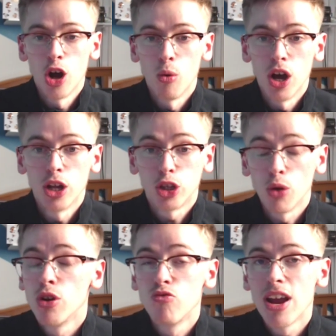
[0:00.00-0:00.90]
are
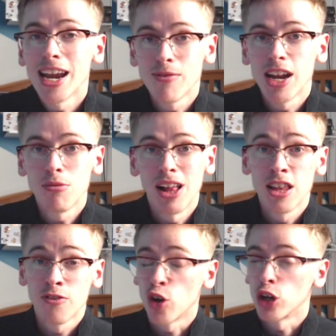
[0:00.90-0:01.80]
doing really well
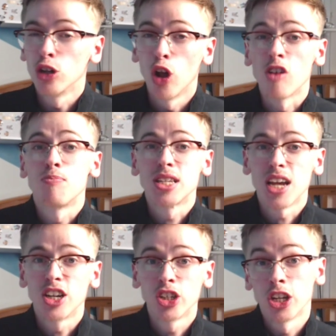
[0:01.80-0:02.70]
and have got a lot of
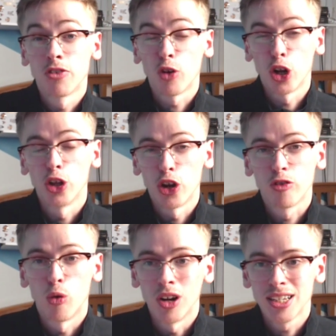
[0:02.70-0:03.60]
potential and have got a lot of
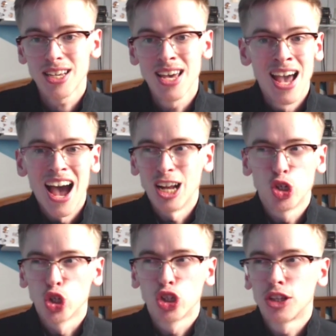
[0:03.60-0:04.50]
quality. I
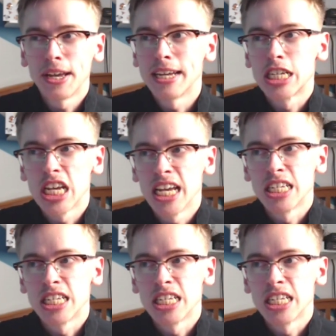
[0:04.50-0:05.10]
just think it's